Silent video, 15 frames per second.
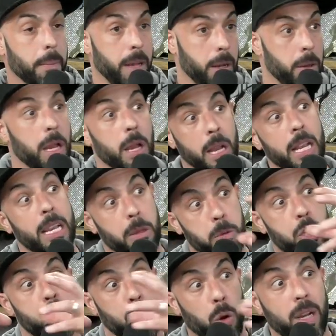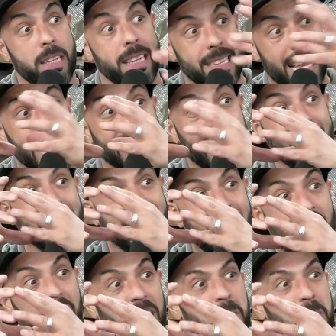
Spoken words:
He was showcased as headlining Carolina.